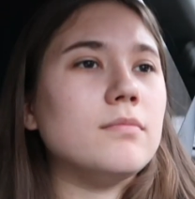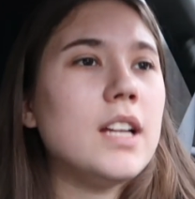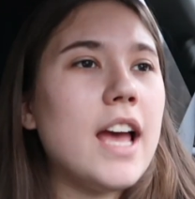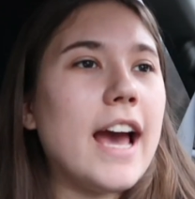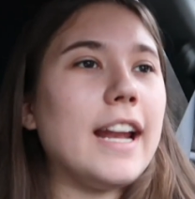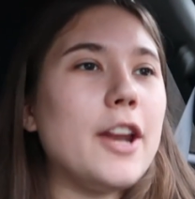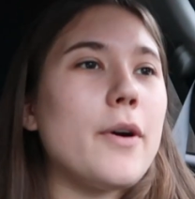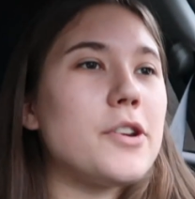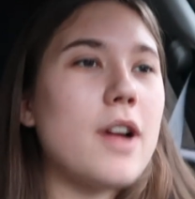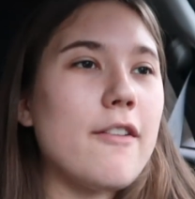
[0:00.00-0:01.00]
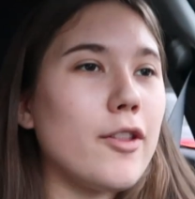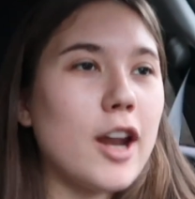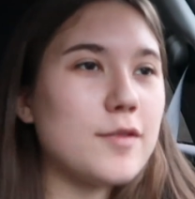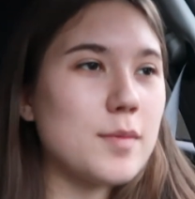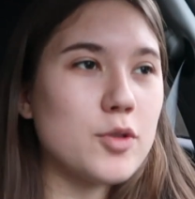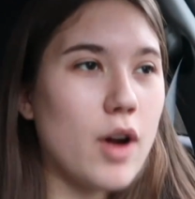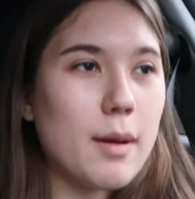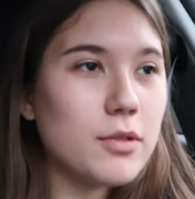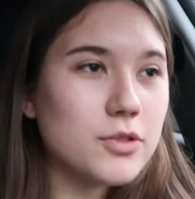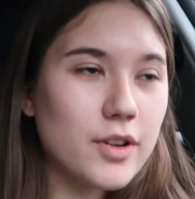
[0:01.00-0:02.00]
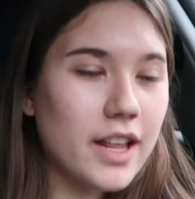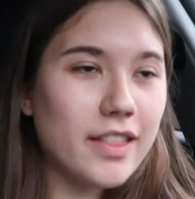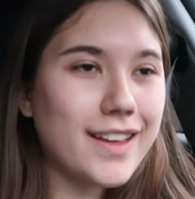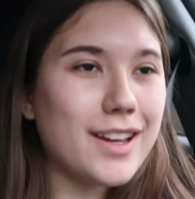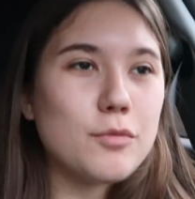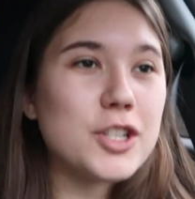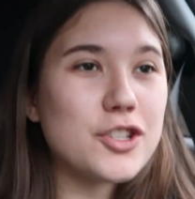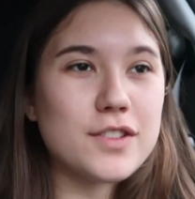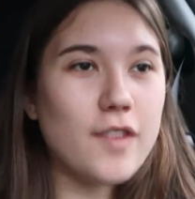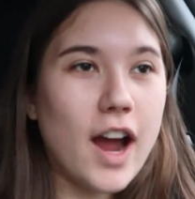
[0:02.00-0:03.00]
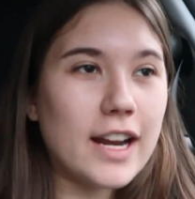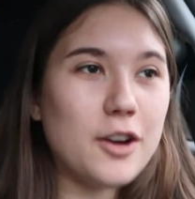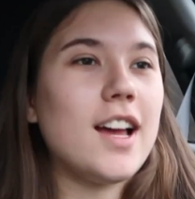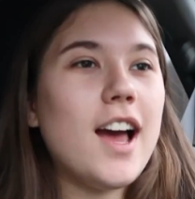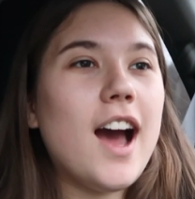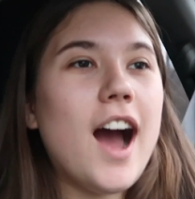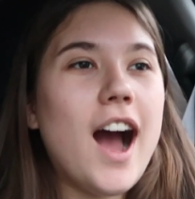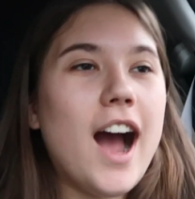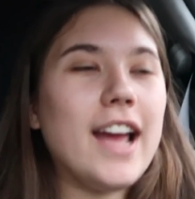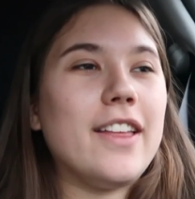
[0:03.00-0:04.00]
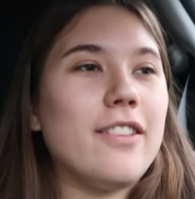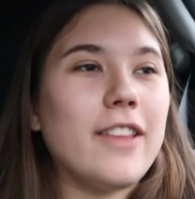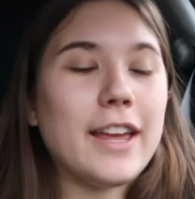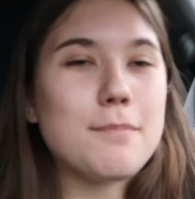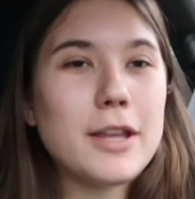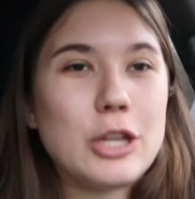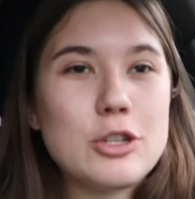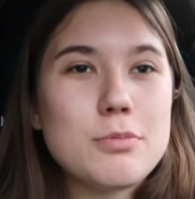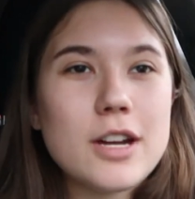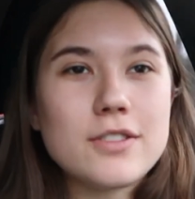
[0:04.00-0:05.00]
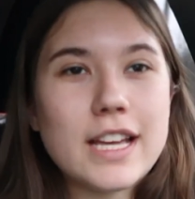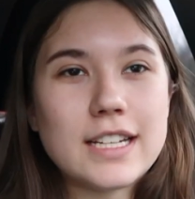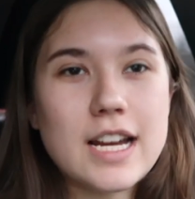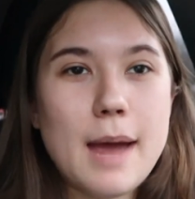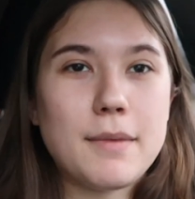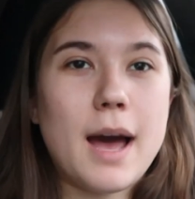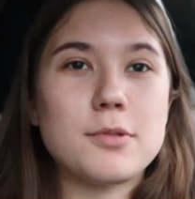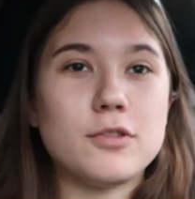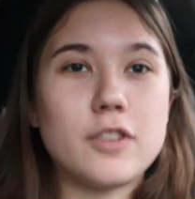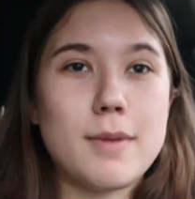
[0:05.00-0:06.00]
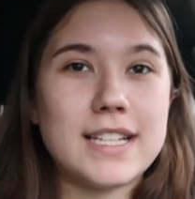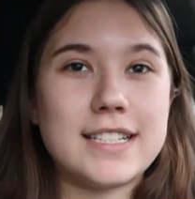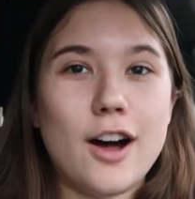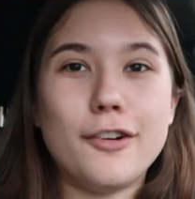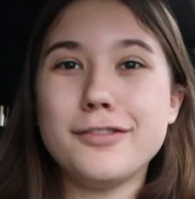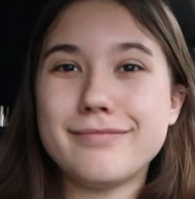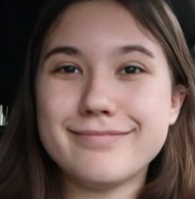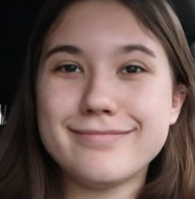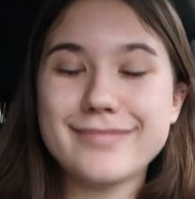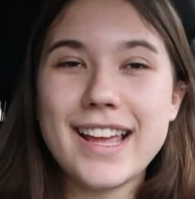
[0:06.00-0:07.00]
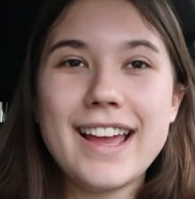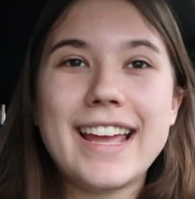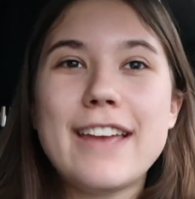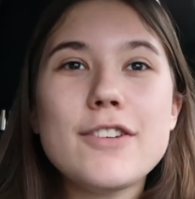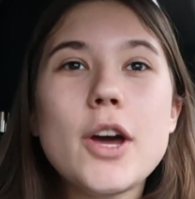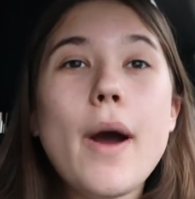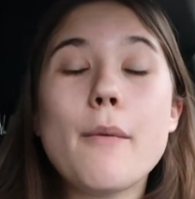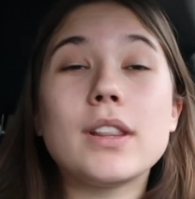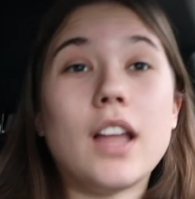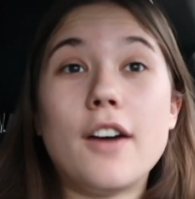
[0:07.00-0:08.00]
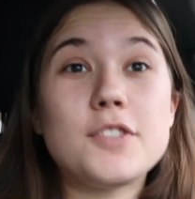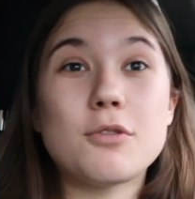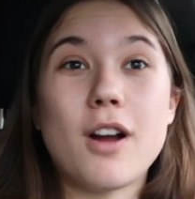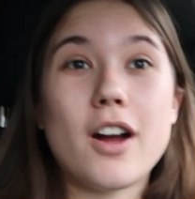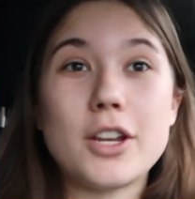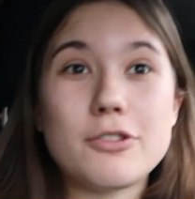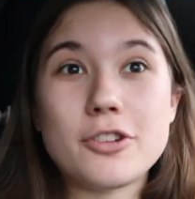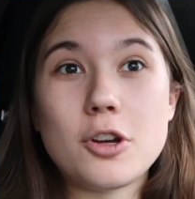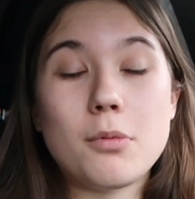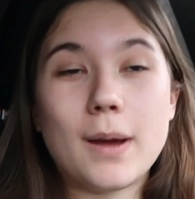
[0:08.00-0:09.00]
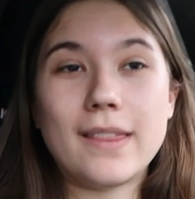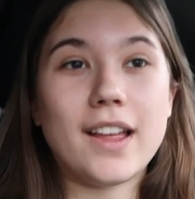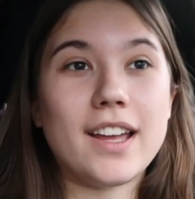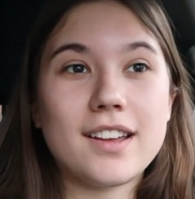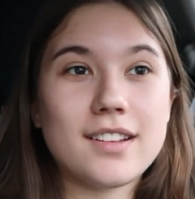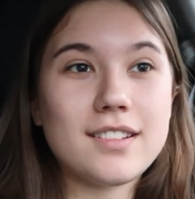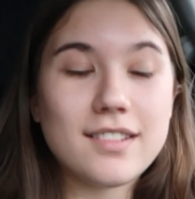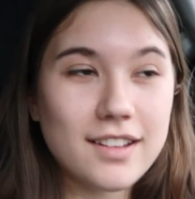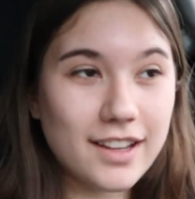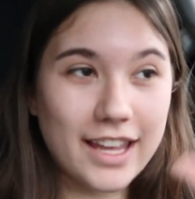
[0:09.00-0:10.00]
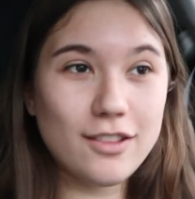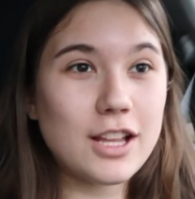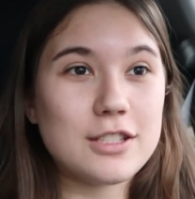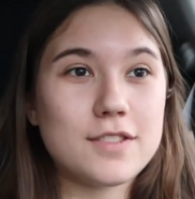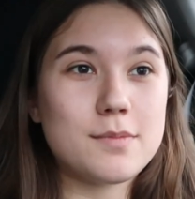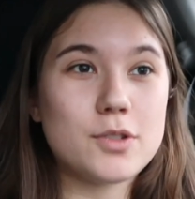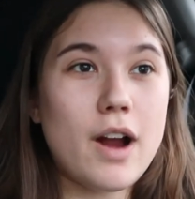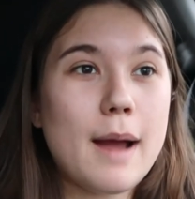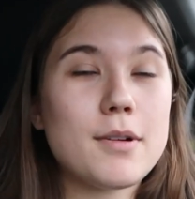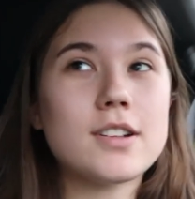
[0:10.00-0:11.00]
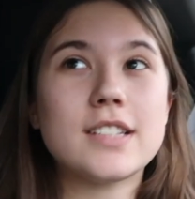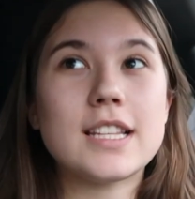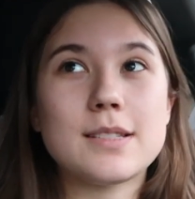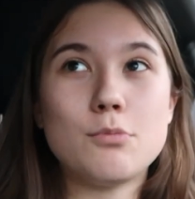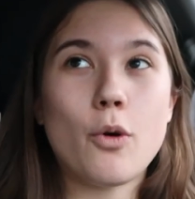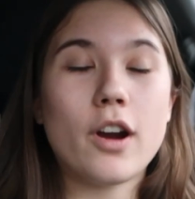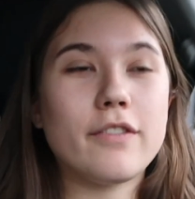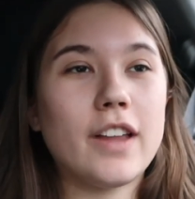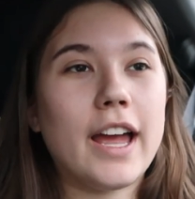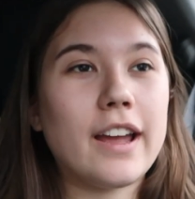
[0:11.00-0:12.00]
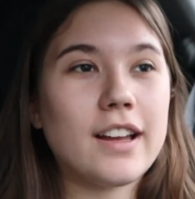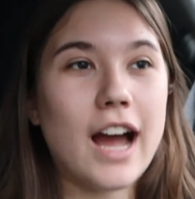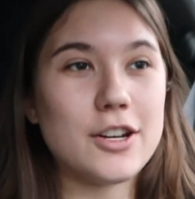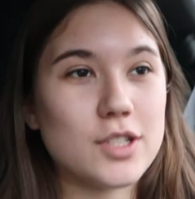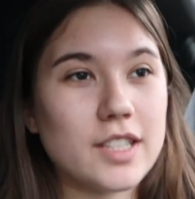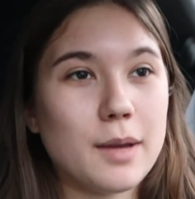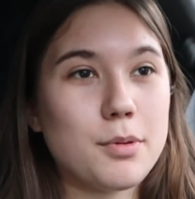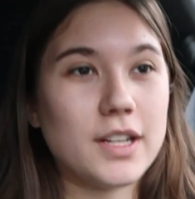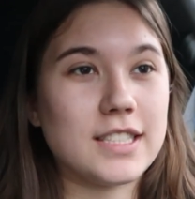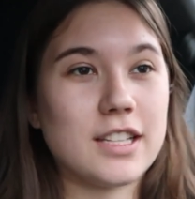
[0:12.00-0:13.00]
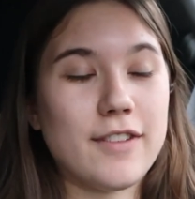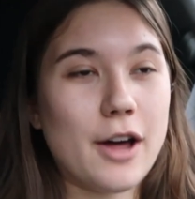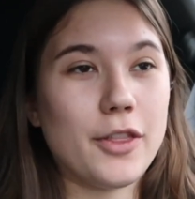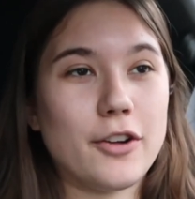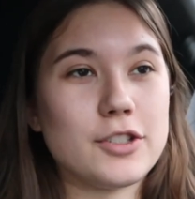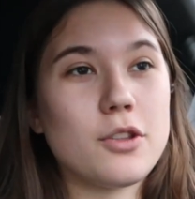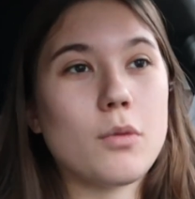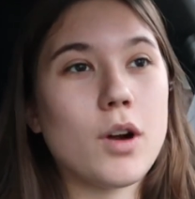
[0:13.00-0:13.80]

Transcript: And I know I don't have a lot of subscribers or anything, which is fine. Like, my YouTube channel is like a time capsule for myself. Even though I would love to grow on YouTube and like get lots of subscribers, it's more of like, I just like putting stuff out there into the